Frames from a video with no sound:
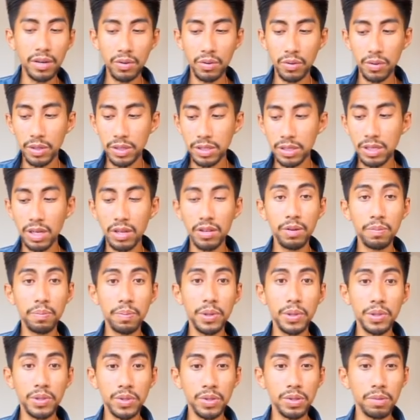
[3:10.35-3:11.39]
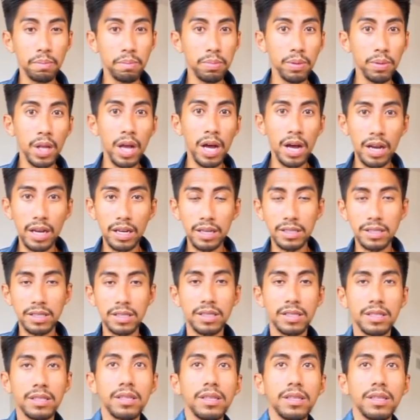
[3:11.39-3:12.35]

horse, the other person blocks.